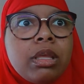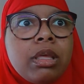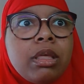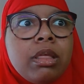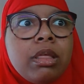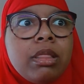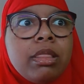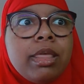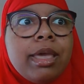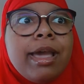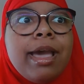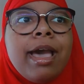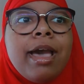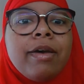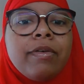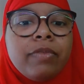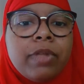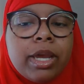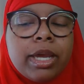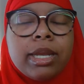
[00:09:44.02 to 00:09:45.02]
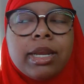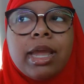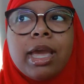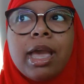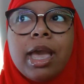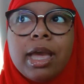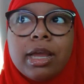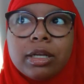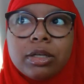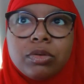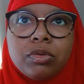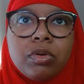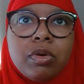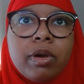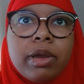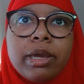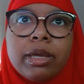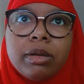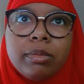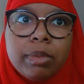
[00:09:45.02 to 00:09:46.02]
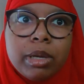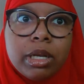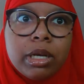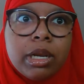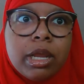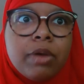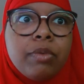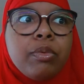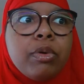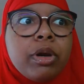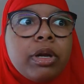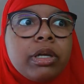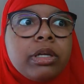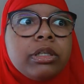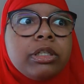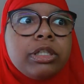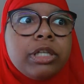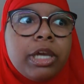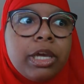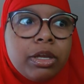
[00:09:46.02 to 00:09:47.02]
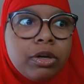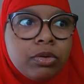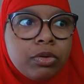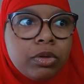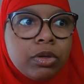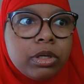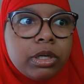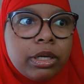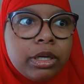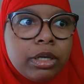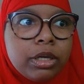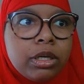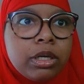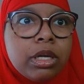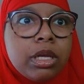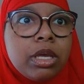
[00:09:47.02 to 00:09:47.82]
They have like an actual anime network channel on there,